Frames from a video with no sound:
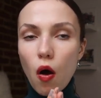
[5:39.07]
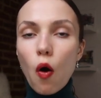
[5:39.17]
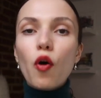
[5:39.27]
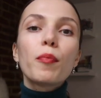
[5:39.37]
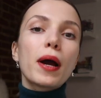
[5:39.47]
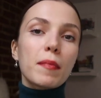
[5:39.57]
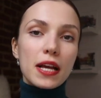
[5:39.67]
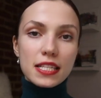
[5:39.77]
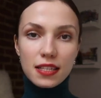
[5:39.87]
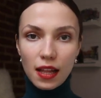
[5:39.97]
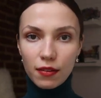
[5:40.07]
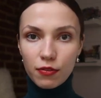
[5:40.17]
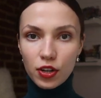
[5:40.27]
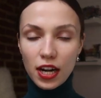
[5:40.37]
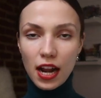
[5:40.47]
all by myself
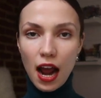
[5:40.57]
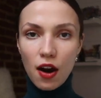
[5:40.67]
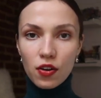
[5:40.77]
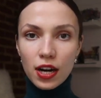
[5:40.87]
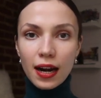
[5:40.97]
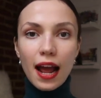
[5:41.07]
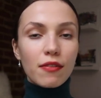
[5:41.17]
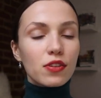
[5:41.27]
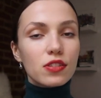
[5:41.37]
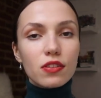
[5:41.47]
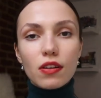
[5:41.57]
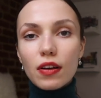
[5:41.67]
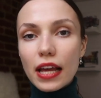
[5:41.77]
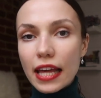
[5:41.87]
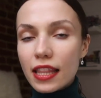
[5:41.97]
for an hour. I was
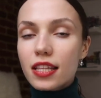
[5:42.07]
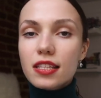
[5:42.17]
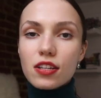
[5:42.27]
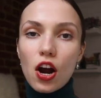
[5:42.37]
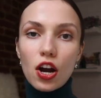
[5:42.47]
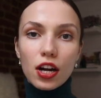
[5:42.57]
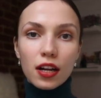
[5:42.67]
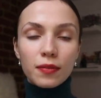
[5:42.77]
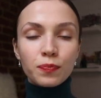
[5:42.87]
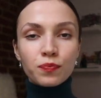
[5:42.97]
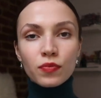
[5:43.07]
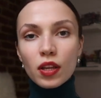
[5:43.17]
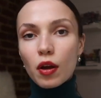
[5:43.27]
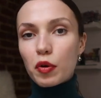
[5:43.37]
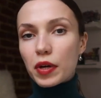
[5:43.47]
in the dark
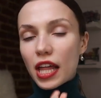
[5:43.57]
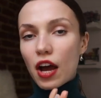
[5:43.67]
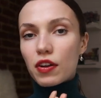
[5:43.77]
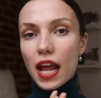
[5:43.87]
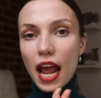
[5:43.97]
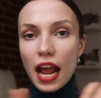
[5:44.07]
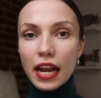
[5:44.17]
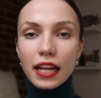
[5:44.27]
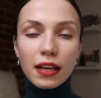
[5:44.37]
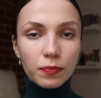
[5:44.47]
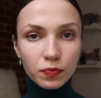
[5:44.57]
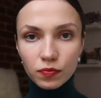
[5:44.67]
without any